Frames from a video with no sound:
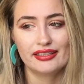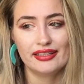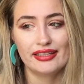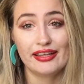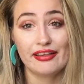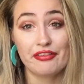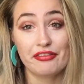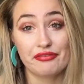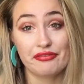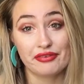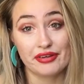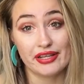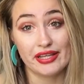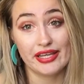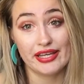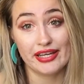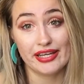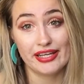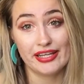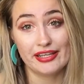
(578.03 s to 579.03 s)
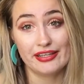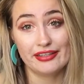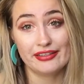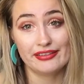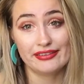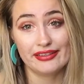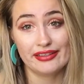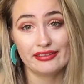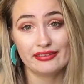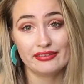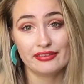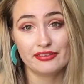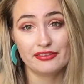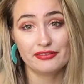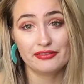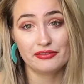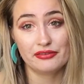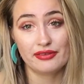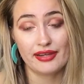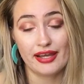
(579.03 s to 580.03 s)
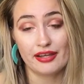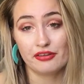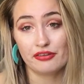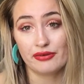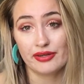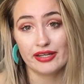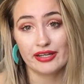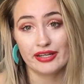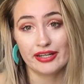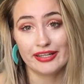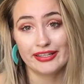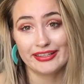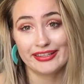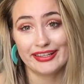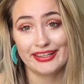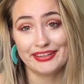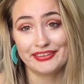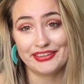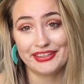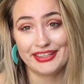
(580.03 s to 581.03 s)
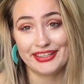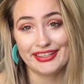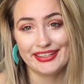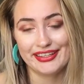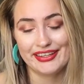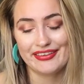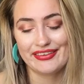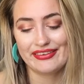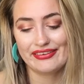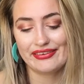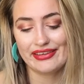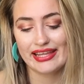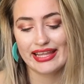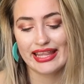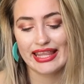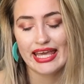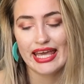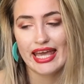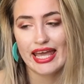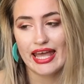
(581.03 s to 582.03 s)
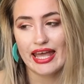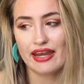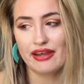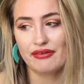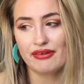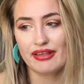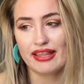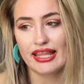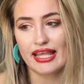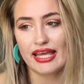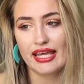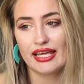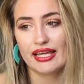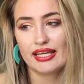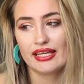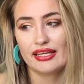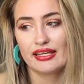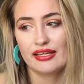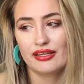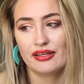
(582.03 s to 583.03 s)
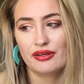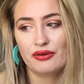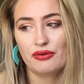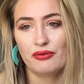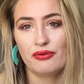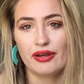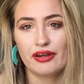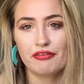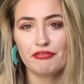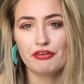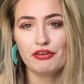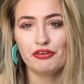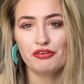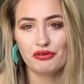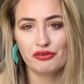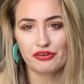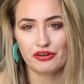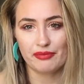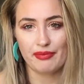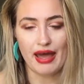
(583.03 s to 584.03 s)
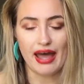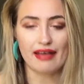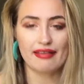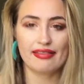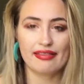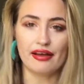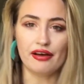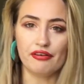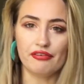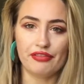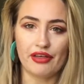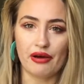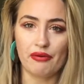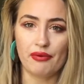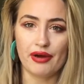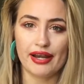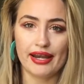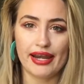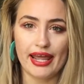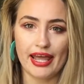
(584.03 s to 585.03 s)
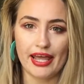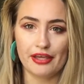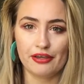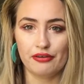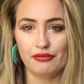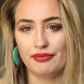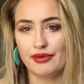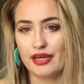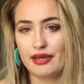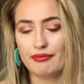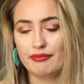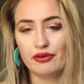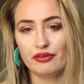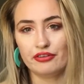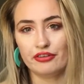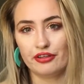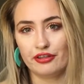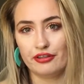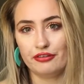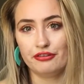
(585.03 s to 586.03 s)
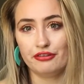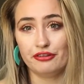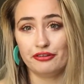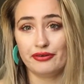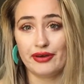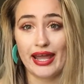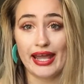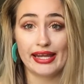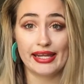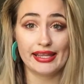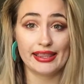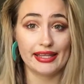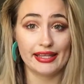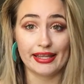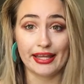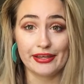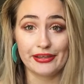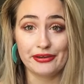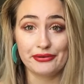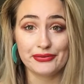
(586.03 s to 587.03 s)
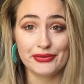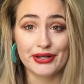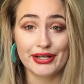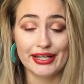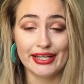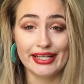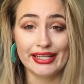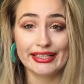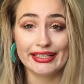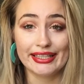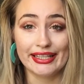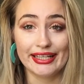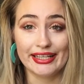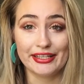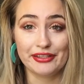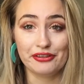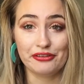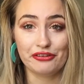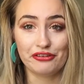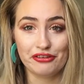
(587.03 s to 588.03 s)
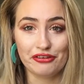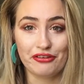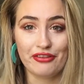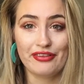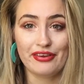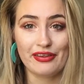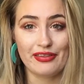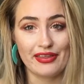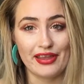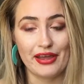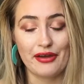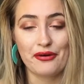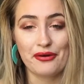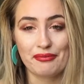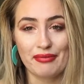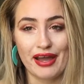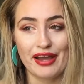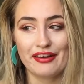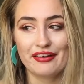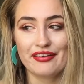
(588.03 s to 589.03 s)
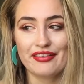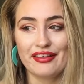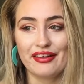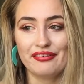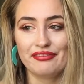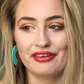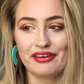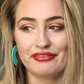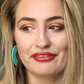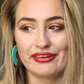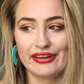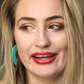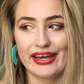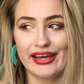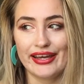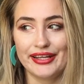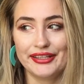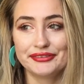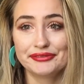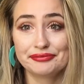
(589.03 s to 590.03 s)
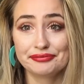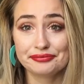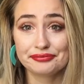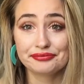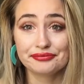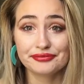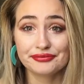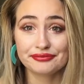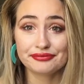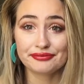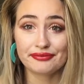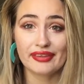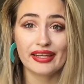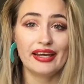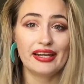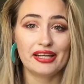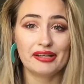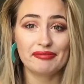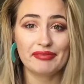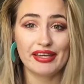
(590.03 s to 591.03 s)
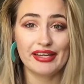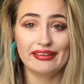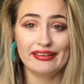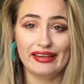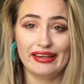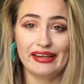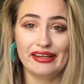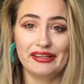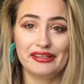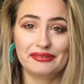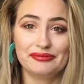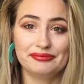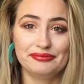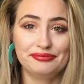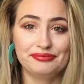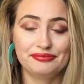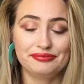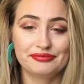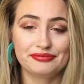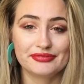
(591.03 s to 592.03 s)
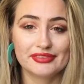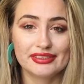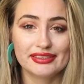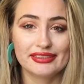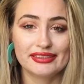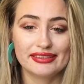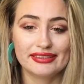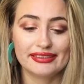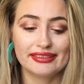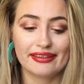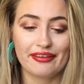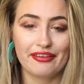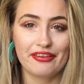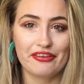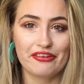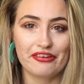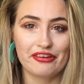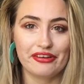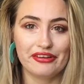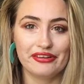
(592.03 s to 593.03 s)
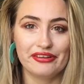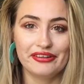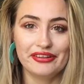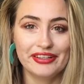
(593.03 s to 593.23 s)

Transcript: He's really good at Twitter. I really like his tweets. And it was like, what if you told your past self that one day you'd be able to do anything that you wanted and you choose to stay home by yourself every day? And I'm like, damn, that's true.